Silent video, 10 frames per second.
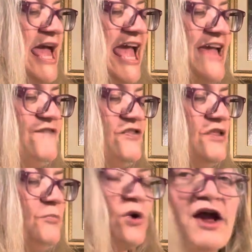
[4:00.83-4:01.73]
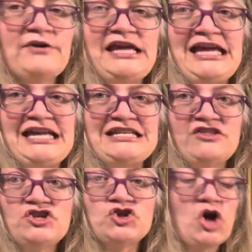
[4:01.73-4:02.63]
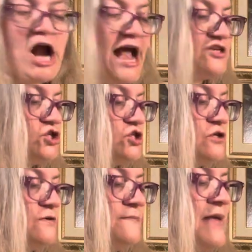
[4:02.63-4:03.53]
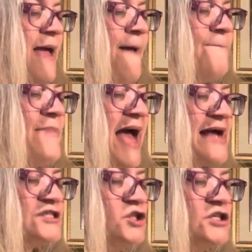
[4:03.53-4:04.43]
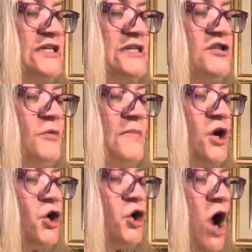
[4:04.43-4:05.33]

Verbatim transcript: even the brownie, into the trash. Max looked into the mirror